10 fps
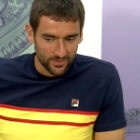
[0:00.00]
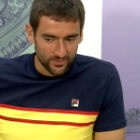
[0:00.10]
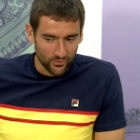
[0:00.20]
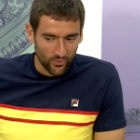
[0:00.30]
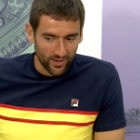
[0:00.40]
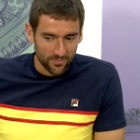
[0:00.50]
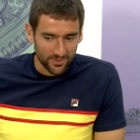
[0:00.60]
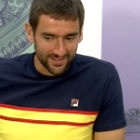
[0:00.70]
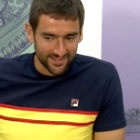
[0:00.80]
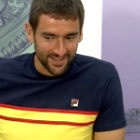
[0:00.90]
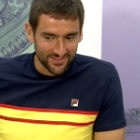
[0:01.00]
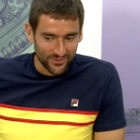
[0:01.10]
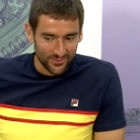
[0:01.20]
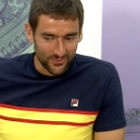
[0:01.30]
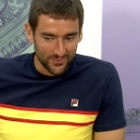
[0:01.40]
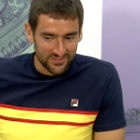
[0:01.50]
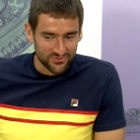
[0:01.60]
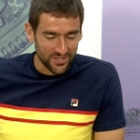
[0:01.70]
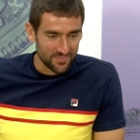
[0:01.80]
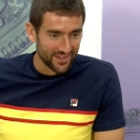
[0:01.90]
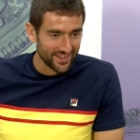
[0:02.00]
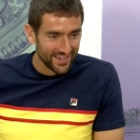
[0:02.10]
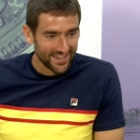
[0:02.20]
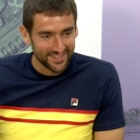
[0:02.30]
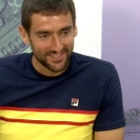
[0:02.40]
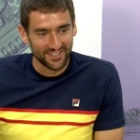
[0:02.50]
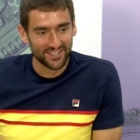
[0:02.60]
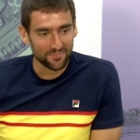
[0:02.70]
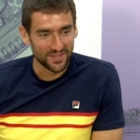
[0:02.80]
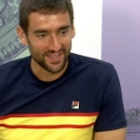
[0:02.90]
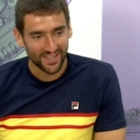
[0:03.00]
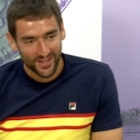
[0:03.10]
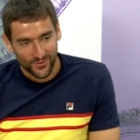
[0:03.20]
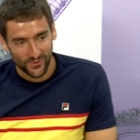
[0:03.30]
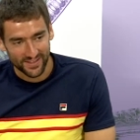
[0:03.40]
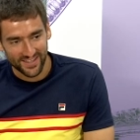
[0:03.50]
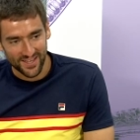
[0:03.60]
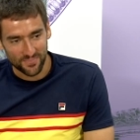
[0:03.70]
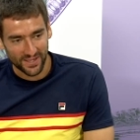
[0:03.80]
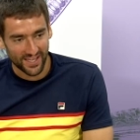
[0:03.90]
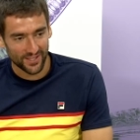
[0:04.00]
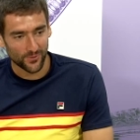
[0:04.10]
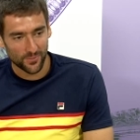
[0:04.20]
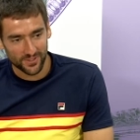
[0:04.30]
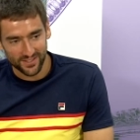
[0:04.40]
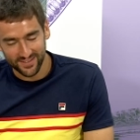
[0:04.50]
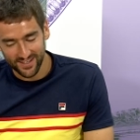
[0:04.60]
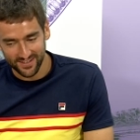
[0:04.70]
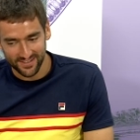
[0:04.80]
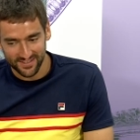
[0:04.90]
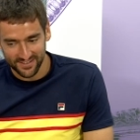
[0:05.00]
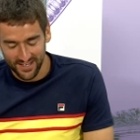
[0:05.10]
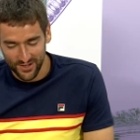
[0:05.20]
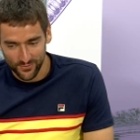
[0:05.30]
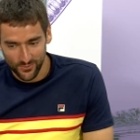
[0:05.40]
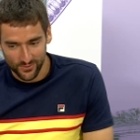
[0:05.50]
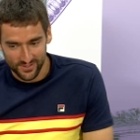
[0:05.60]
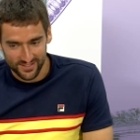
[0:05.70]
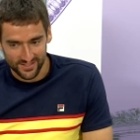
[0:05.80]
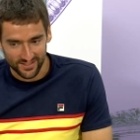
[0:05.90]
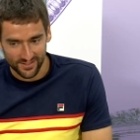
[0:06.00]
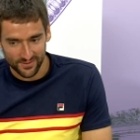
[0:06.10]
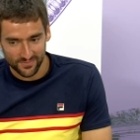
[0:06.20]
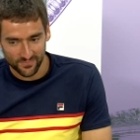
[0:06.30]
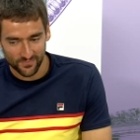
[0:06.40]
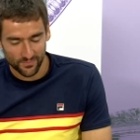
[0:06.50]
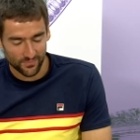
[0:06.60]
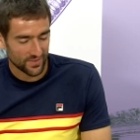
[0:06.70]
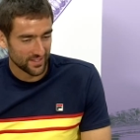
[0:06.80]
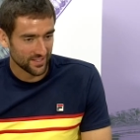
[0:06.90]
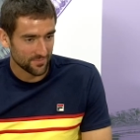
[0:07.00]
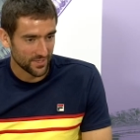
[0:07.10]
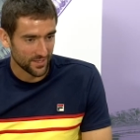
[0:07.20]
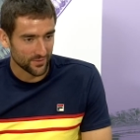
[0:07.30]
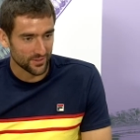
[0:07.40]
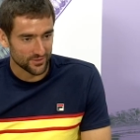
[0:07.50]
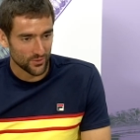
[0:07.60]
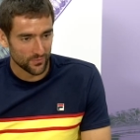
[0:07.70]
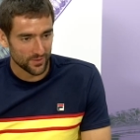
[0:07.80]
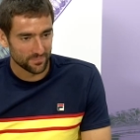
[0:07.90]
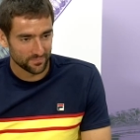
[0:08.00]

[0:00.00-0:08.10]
growing up like that, you're always dreaming that you're gonna be one day playing at Wimbledon, and then now of course playing for the trophy.